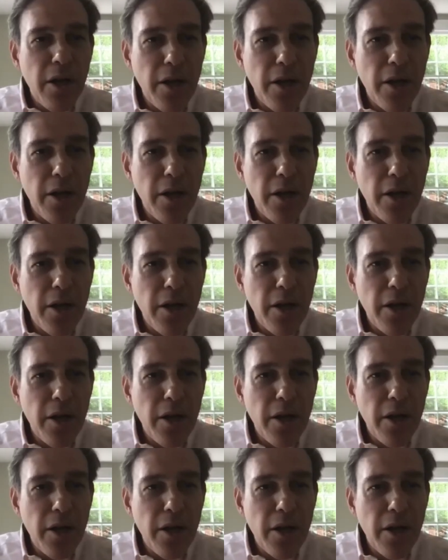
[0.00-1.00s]
Israel
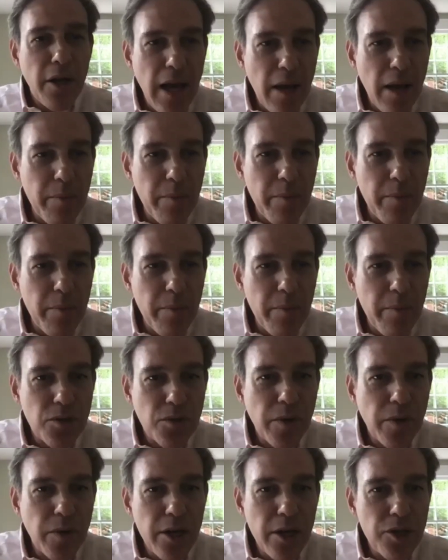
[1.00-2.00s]
is in the happy
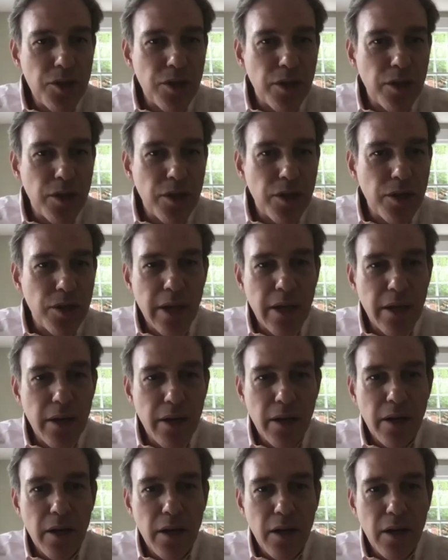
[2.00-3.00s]
situation that
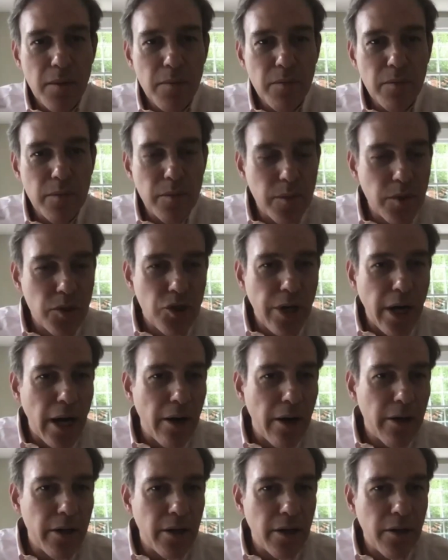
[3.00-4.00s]

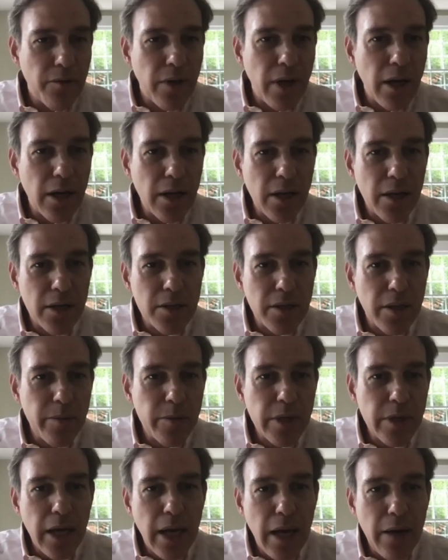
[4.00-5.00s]
Jared and Ivanka seem
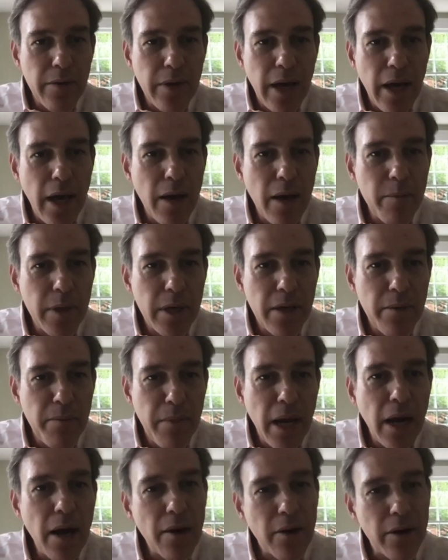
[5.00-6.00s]
to have a happy
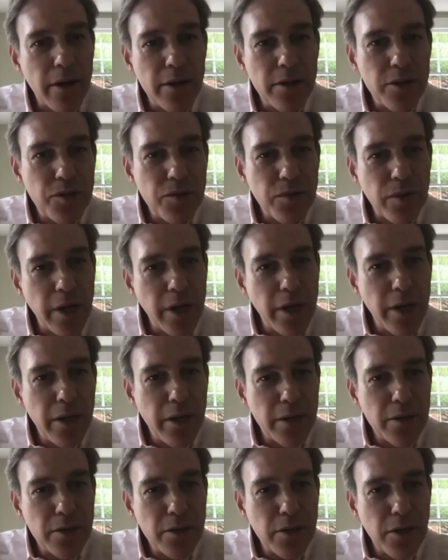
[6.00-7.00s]
marriage, right?
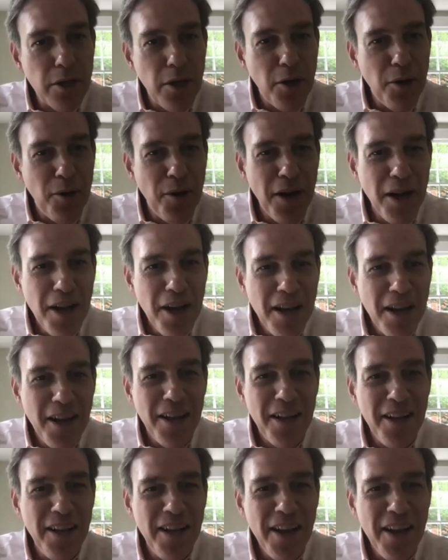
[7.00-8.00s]
And so,
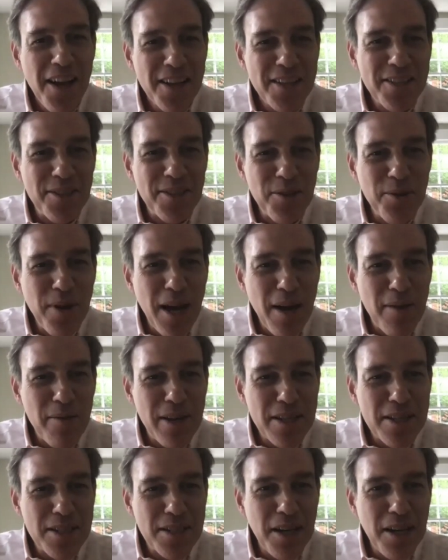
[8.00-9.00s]
so you have
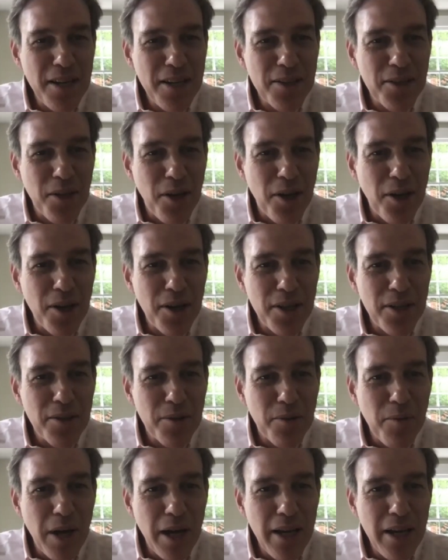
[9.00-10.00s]
a son-in-law in the
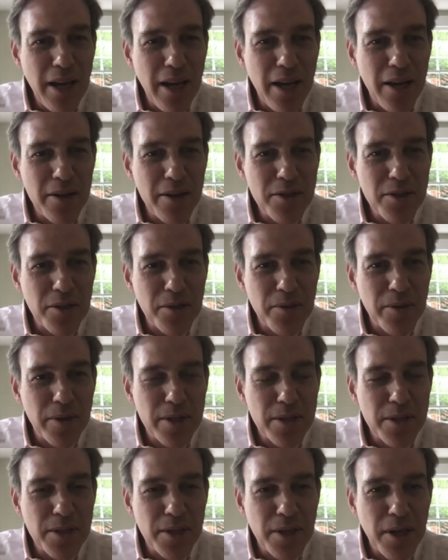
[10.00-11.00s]
White House who
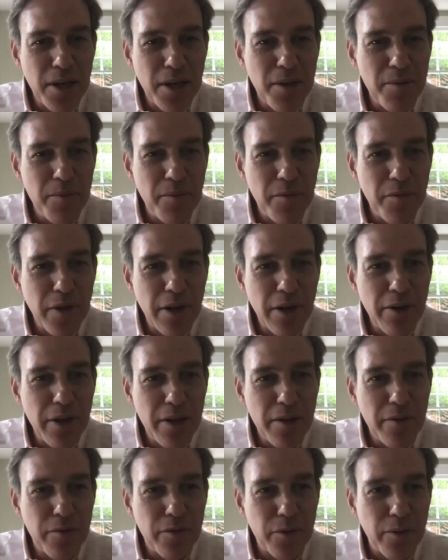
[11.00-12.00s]
is very
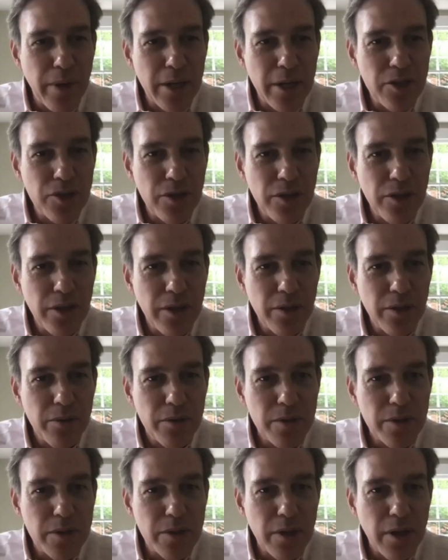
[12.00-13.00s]
influential and
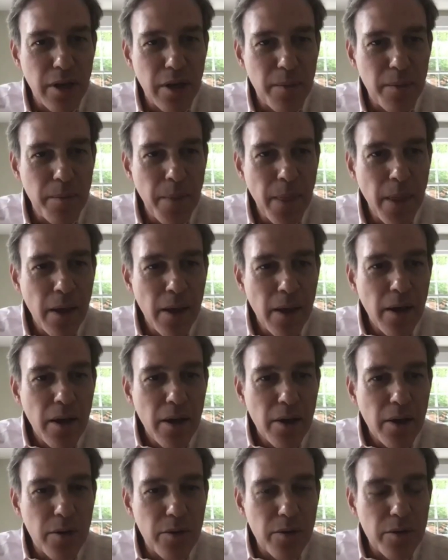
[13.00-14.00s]

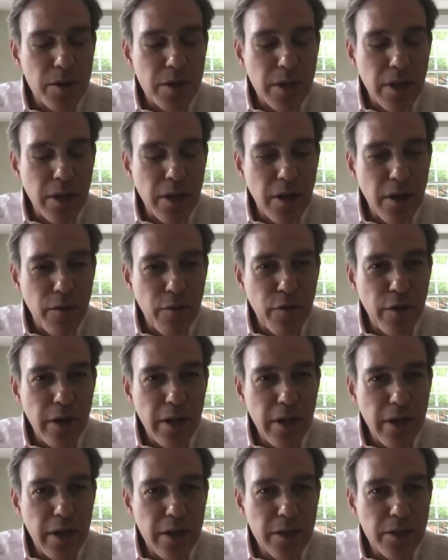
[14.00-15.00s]
whose
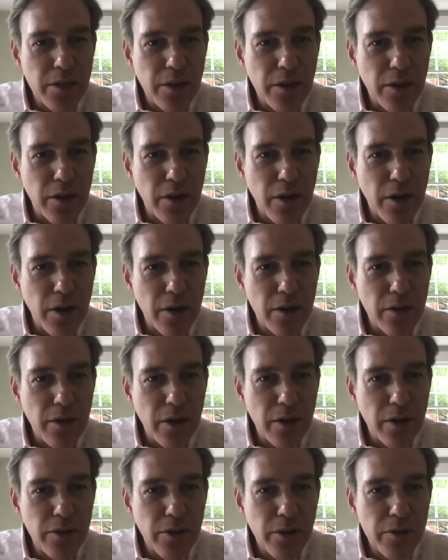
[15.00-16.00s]
affinities
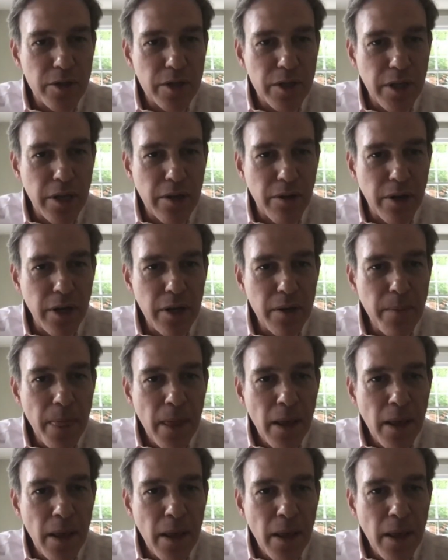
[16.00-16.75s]
are no secret.